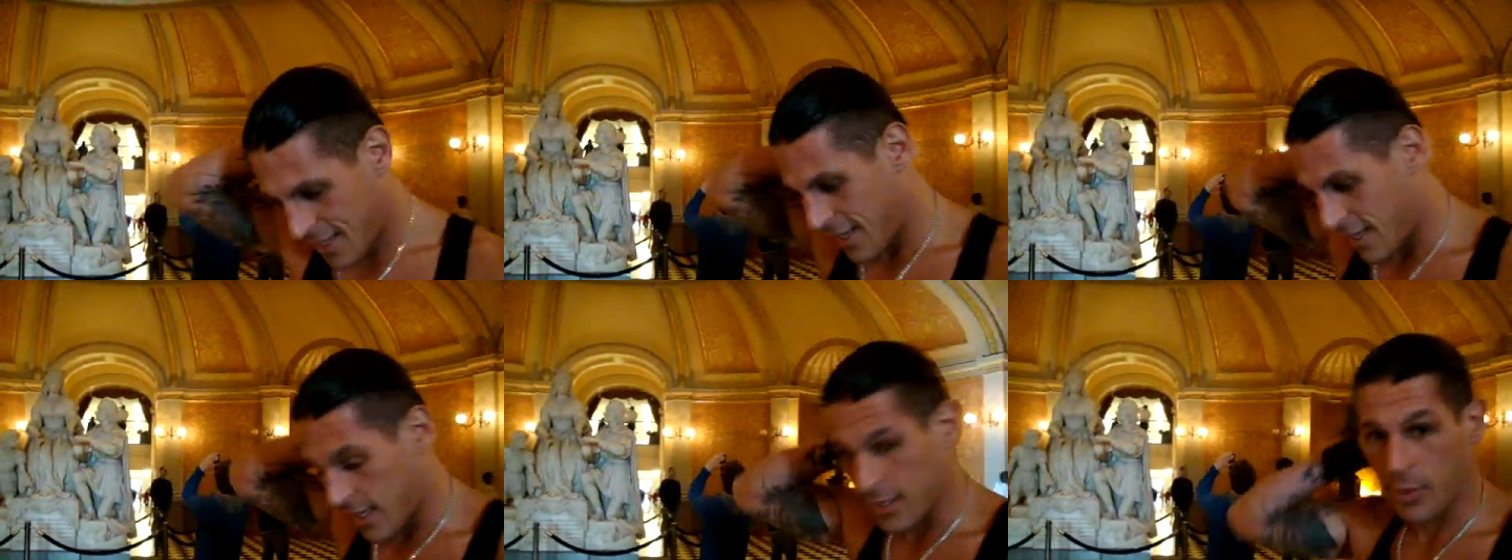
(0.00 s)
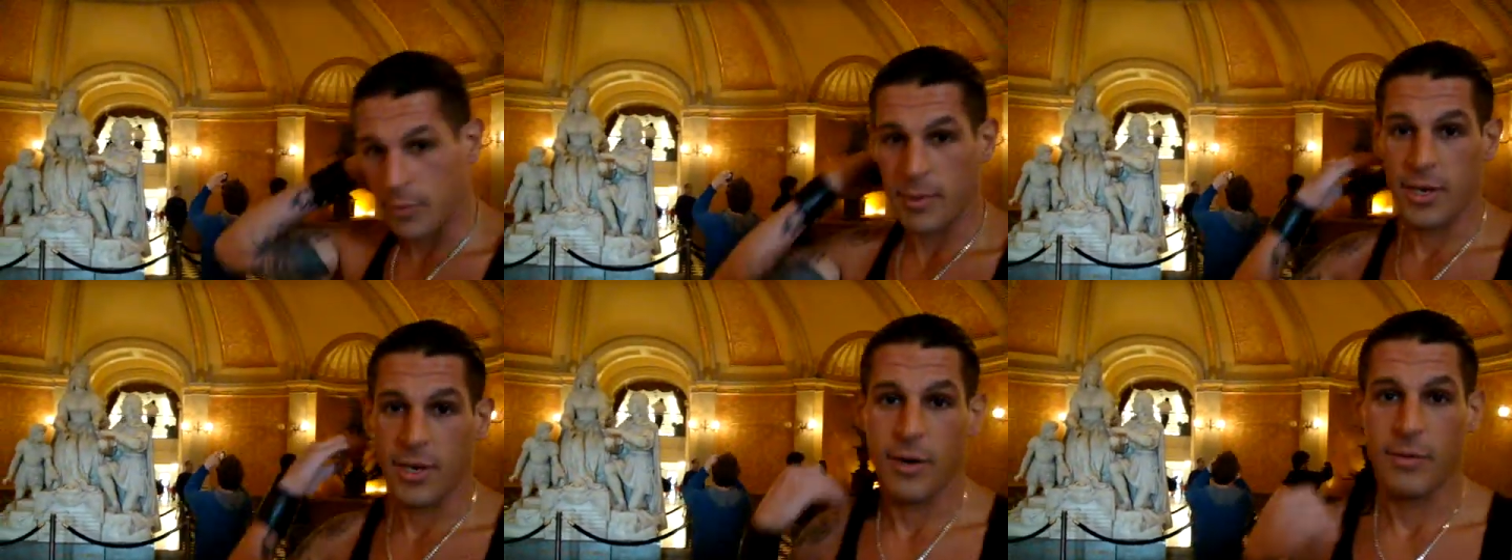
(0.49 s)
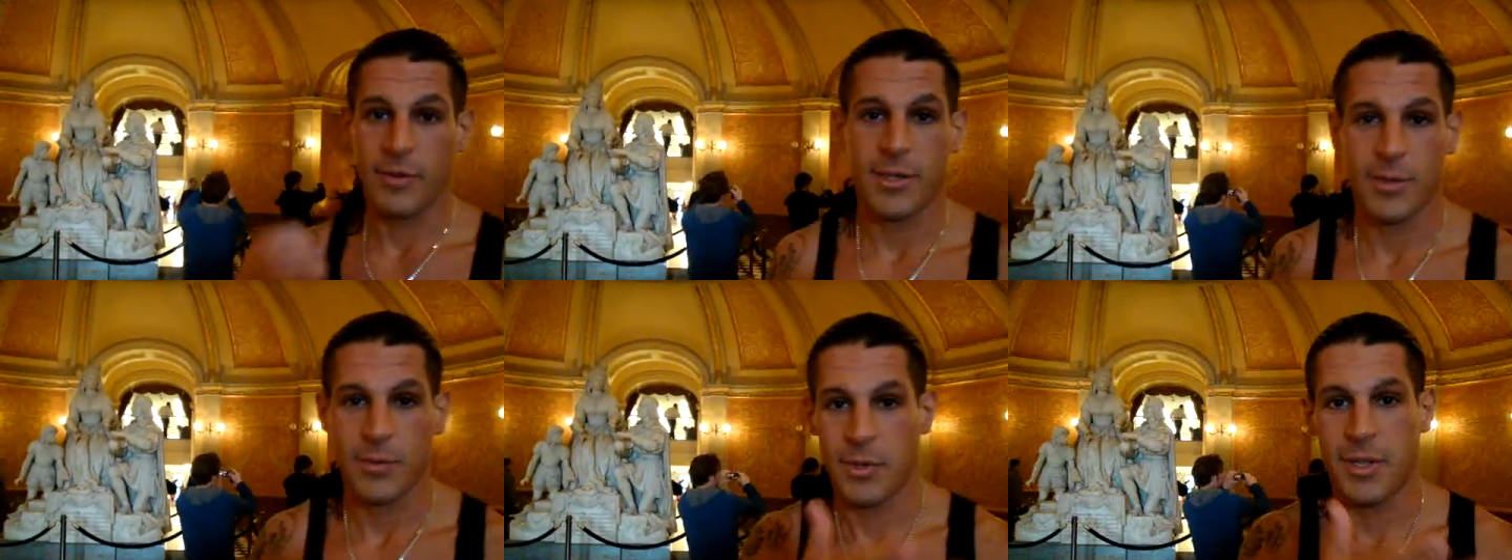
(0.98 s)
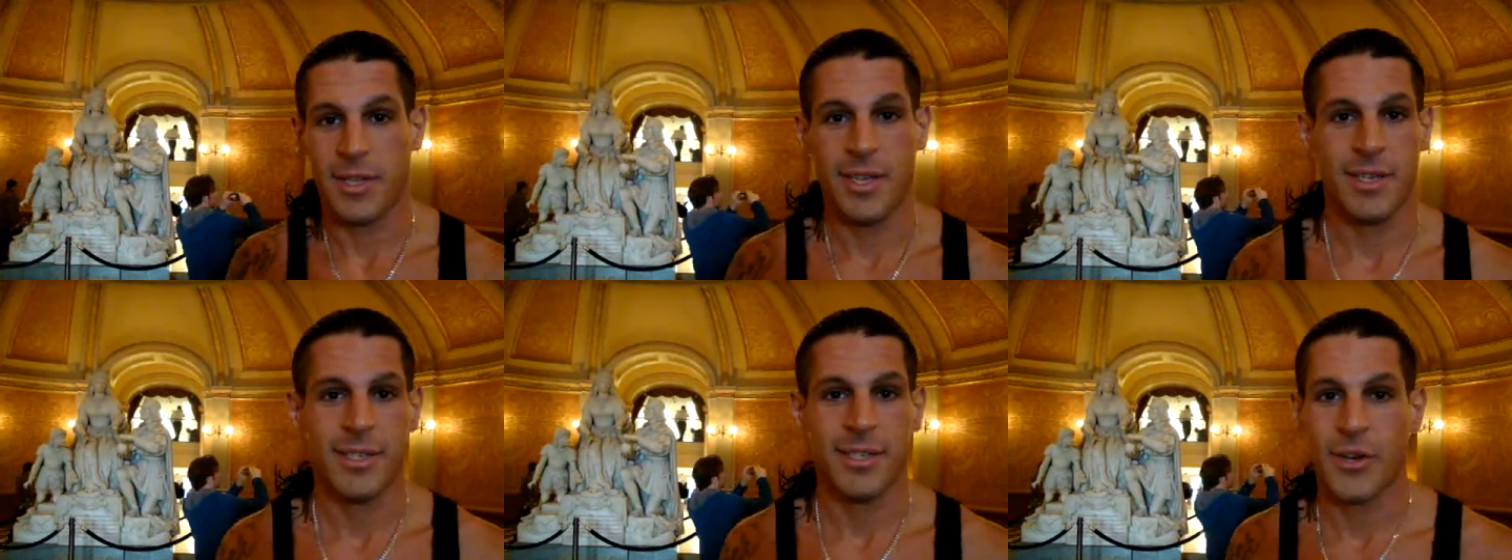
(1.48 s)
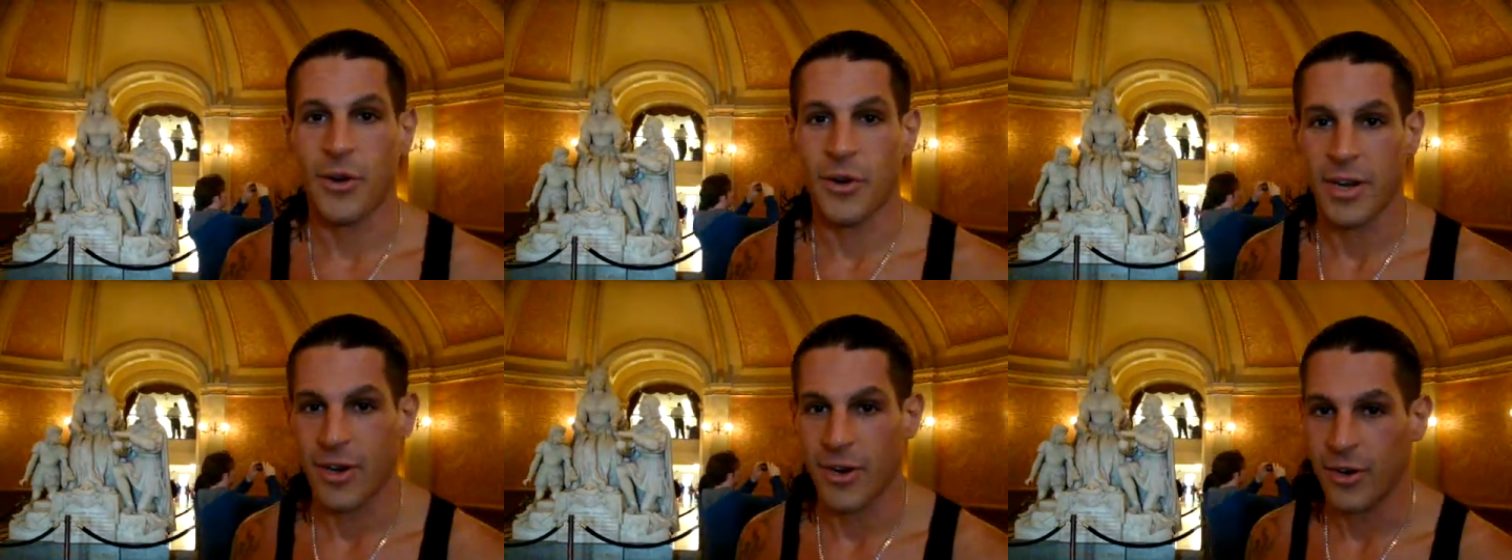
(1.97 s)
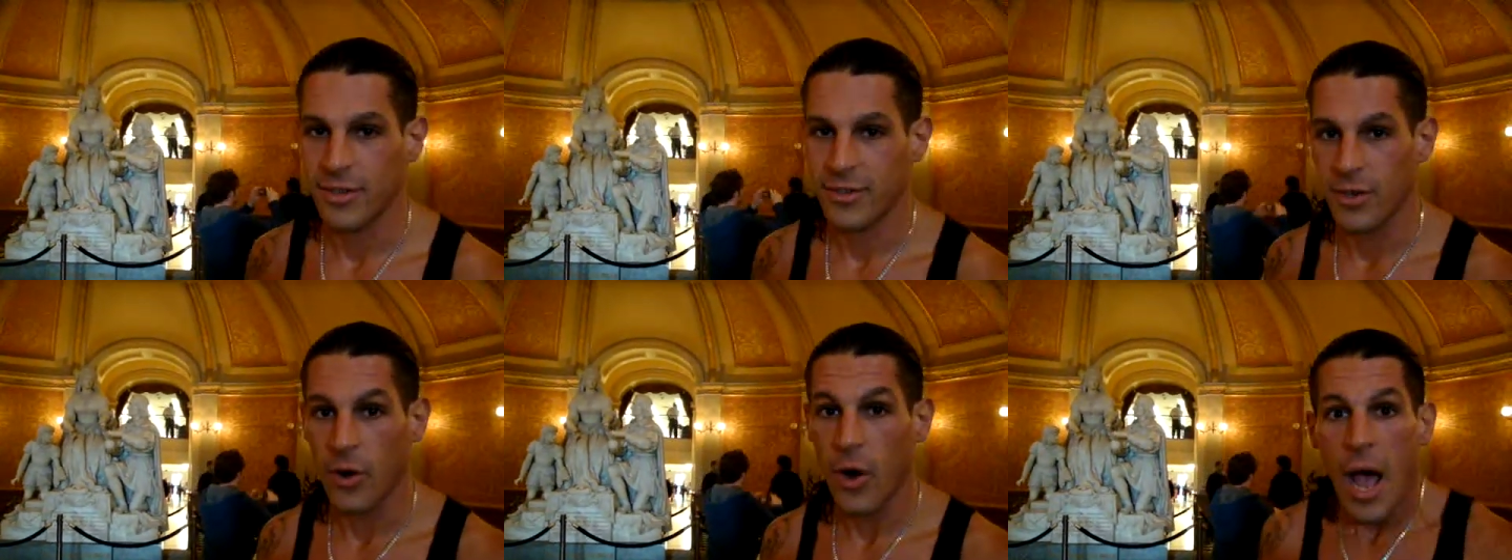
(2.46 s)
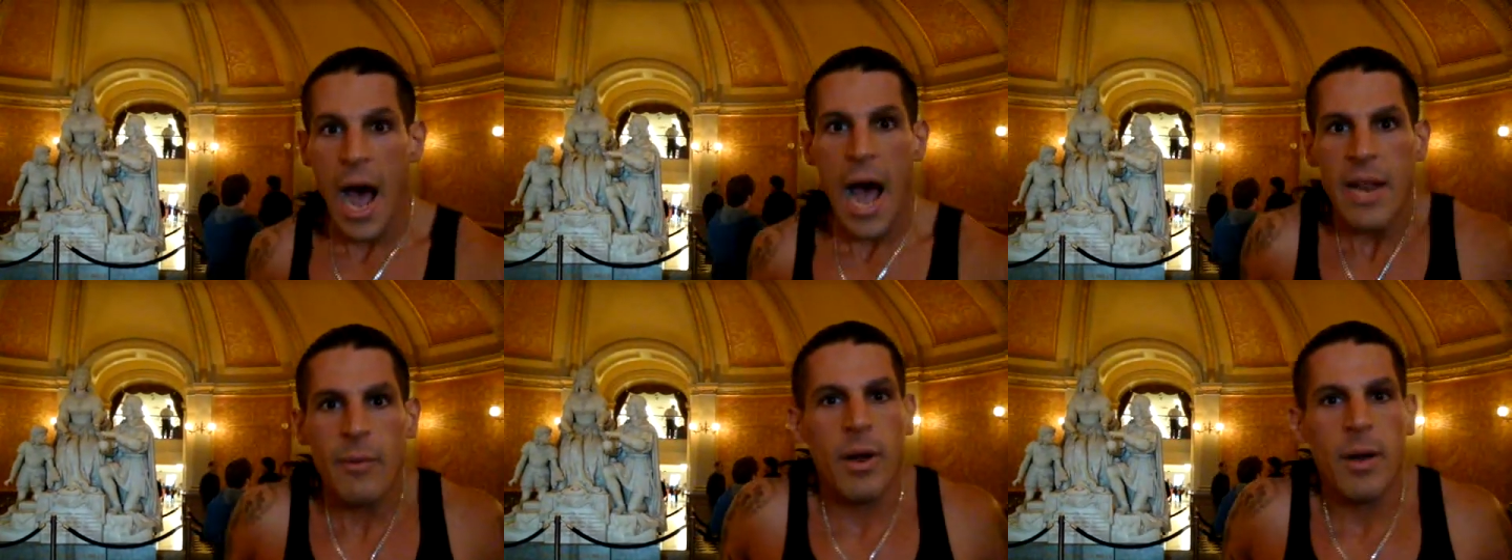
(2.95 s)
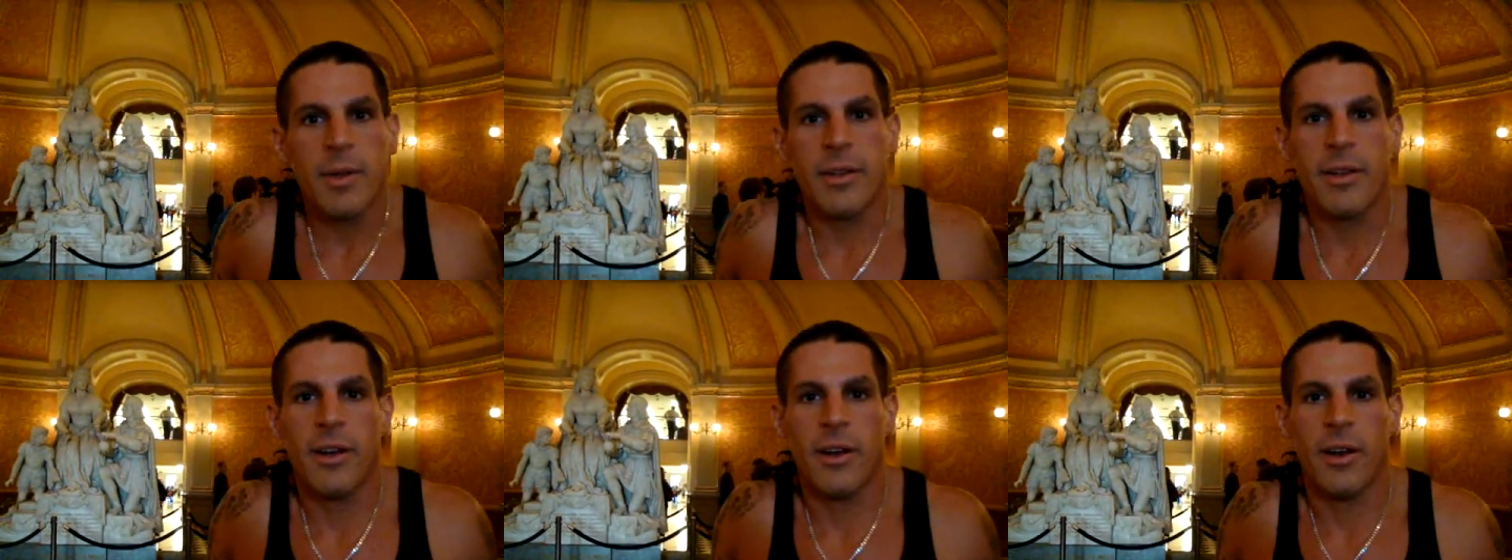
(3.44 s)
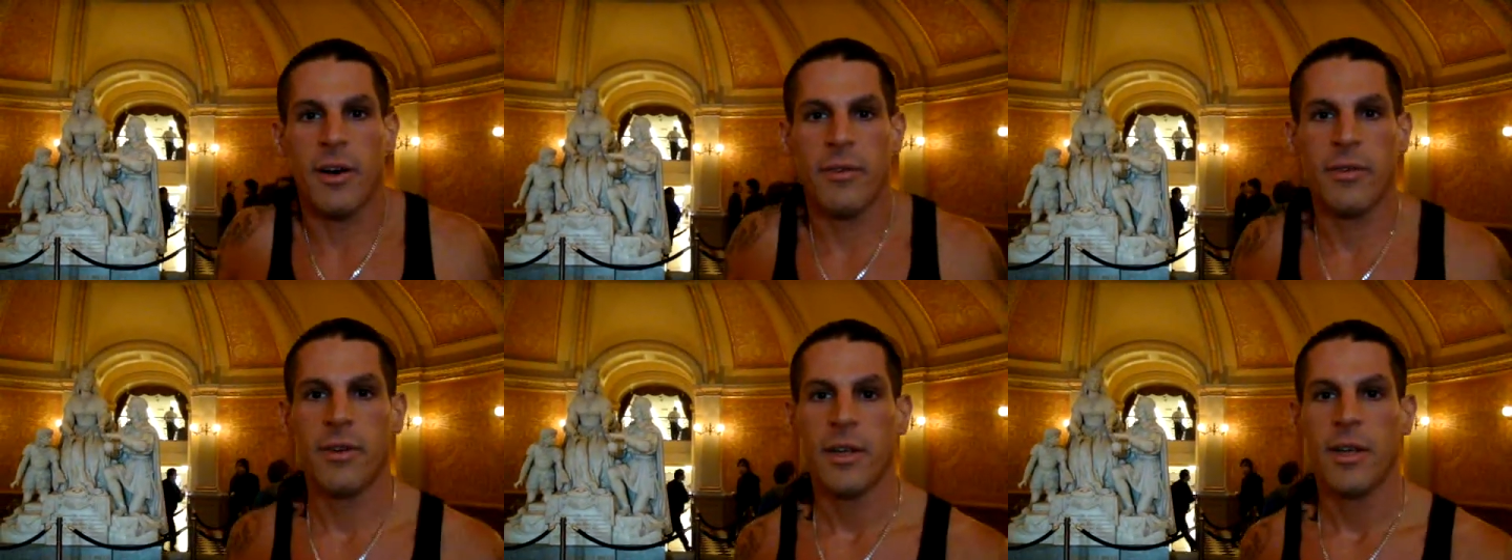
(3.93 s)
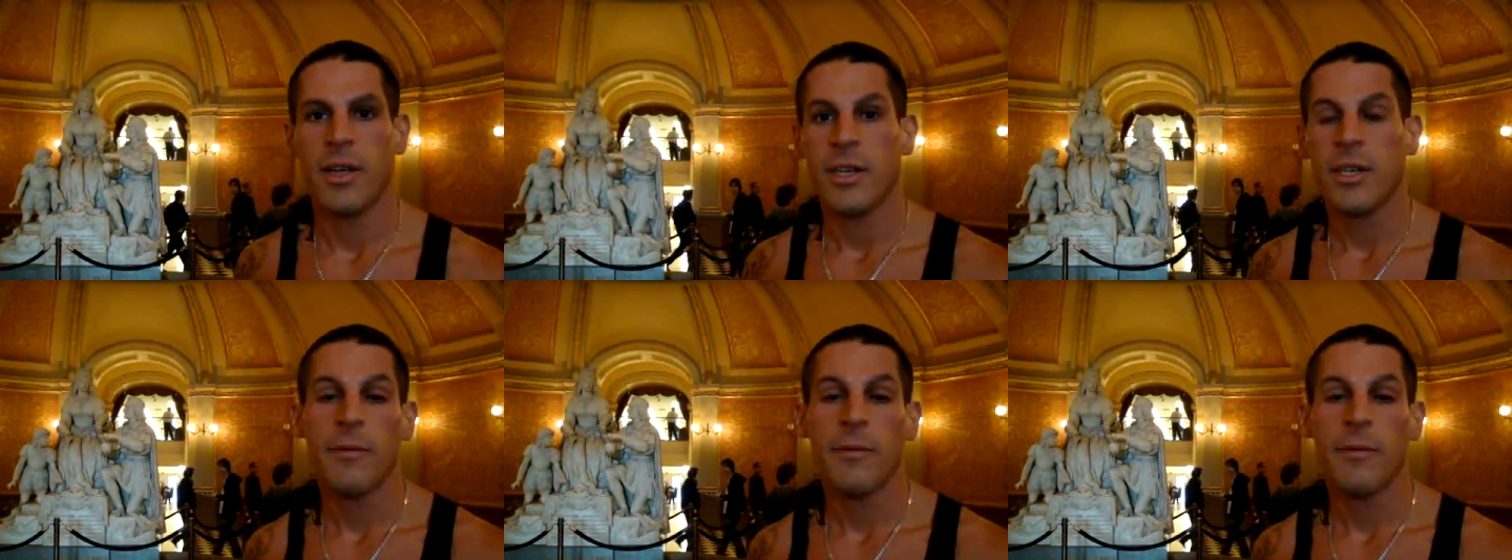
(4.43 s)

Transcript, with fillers: He got a little bit nervous with the security guard, so I didn't want him to turn it off.